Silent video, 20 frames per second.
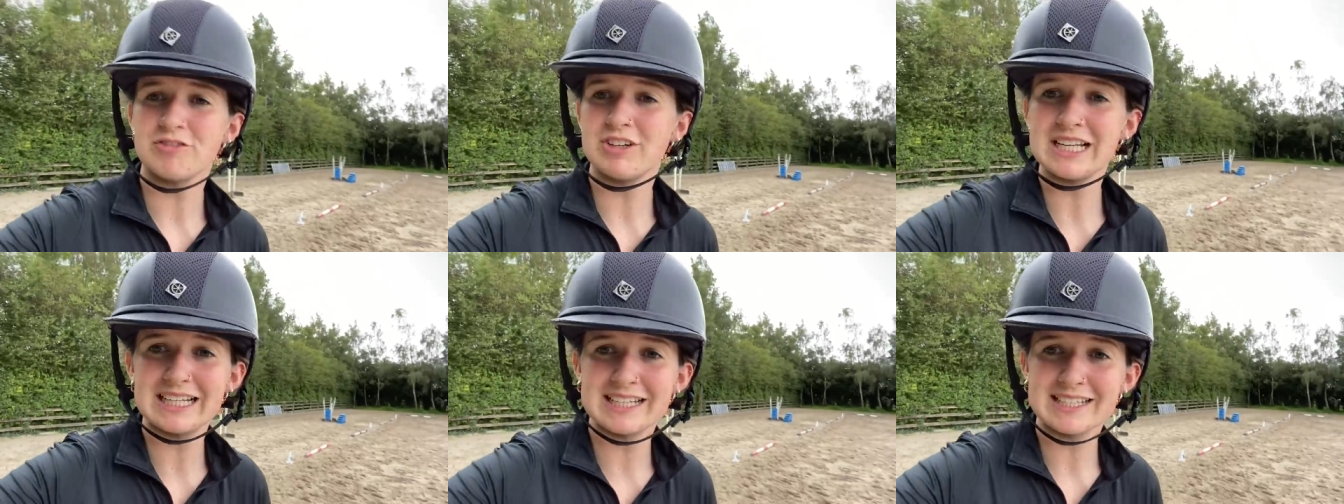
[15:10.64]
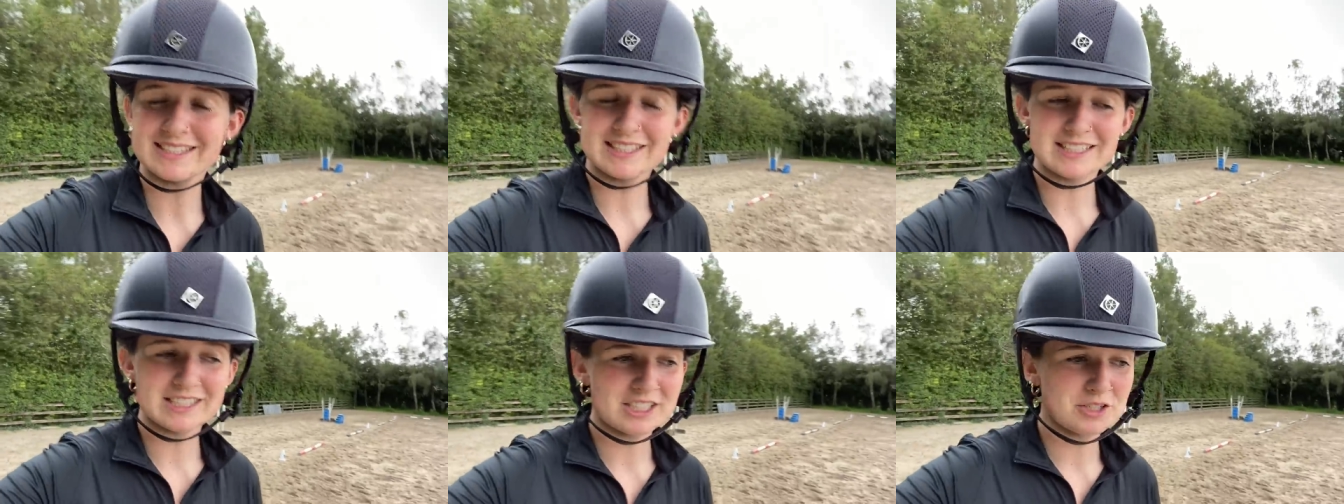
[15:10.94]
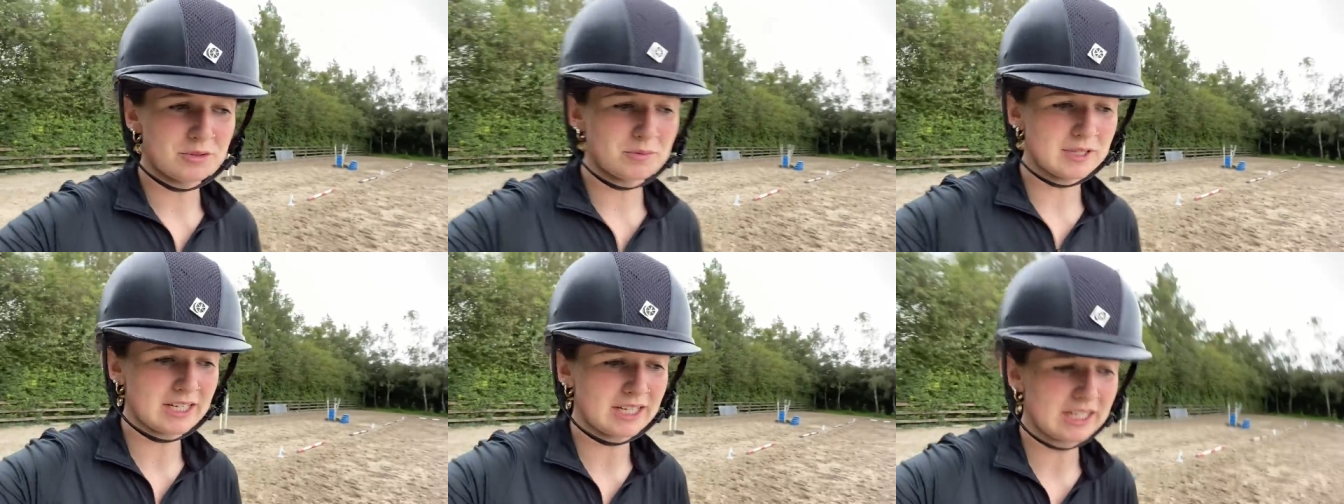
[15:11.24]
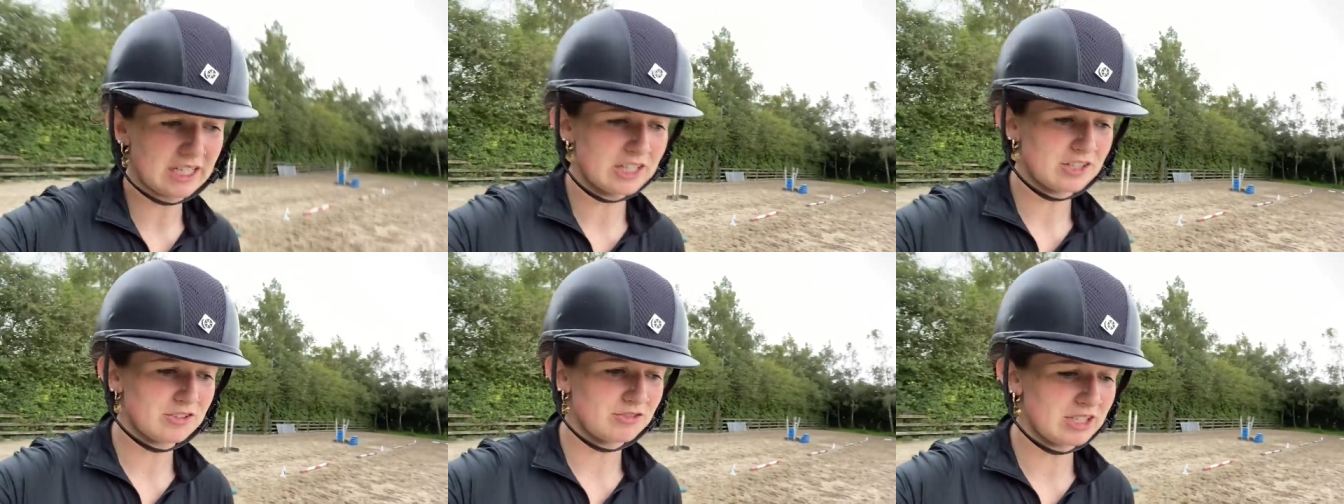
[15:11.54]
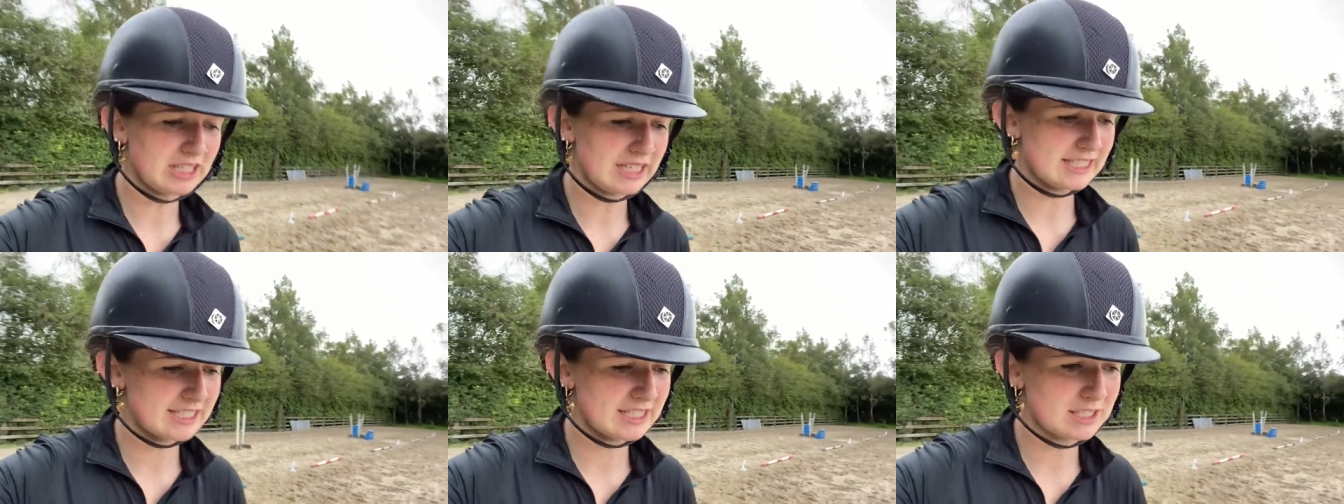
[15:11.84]
listening to me,
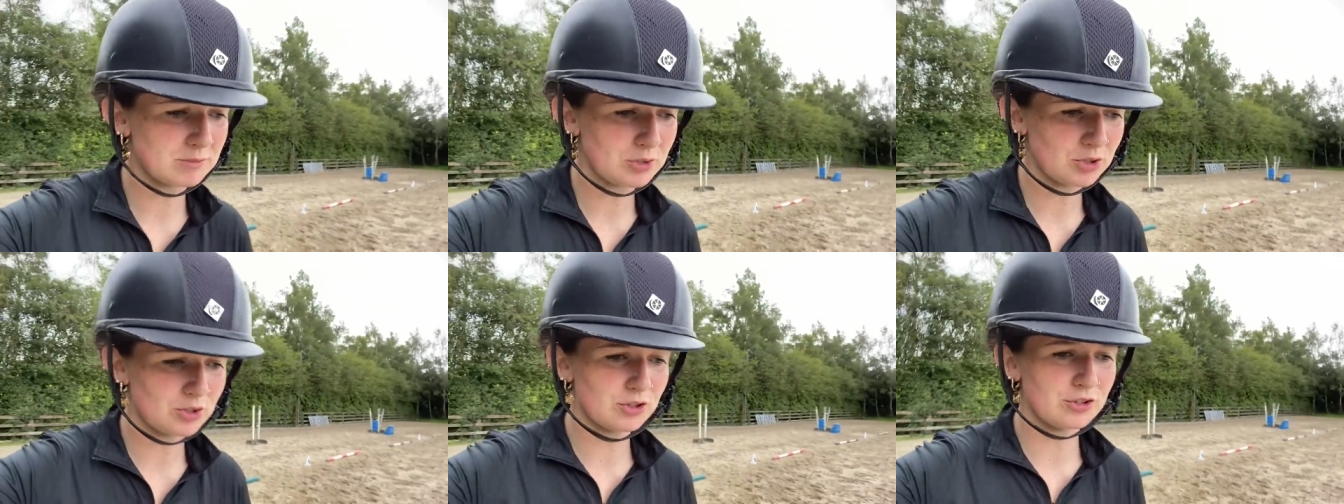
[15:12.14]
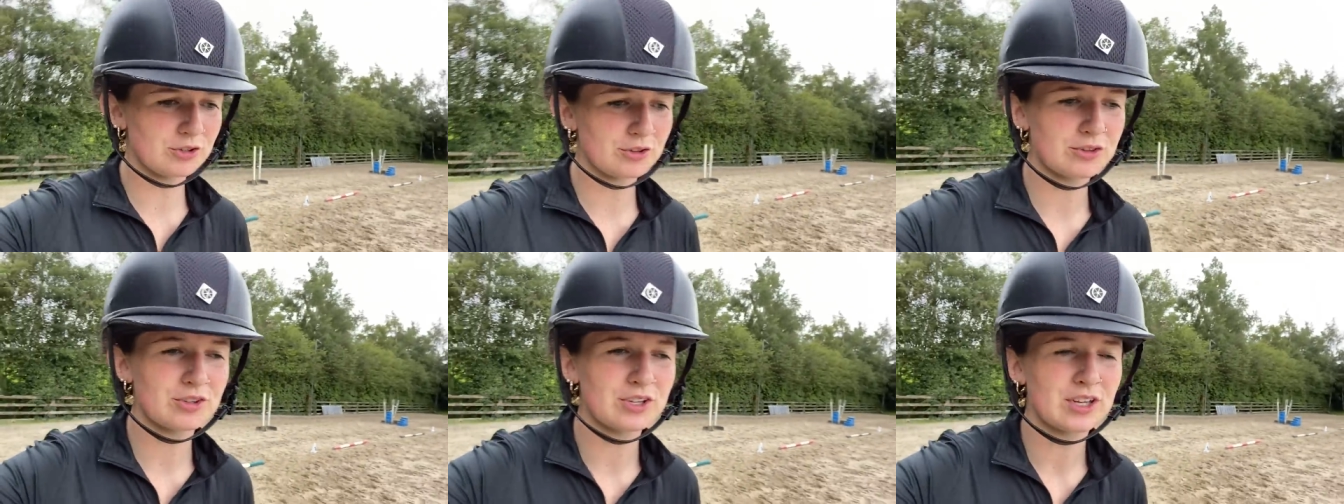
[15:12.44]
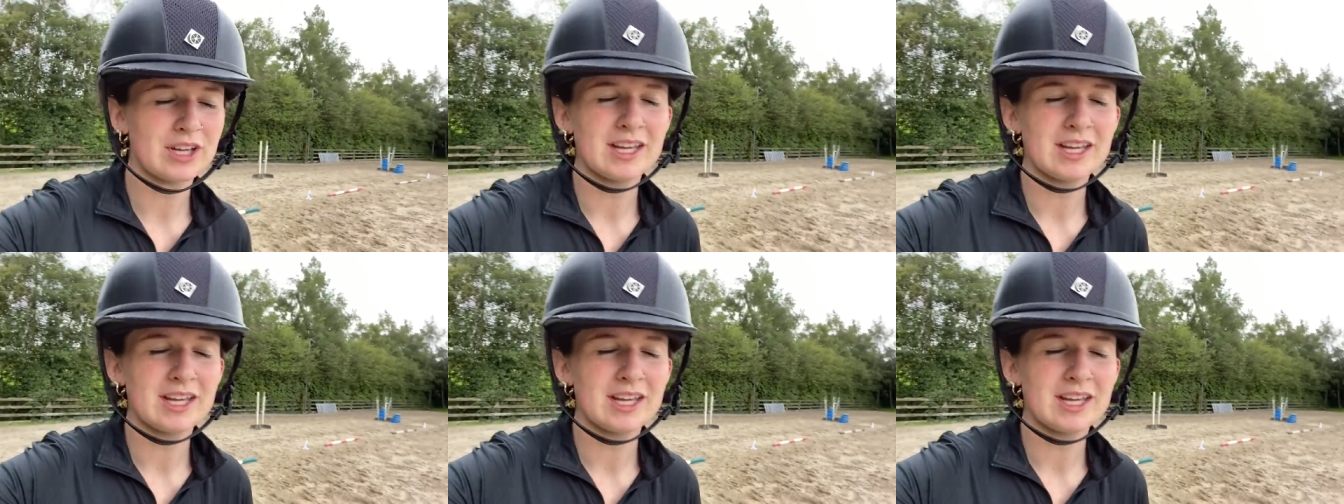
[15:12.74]
really smooth.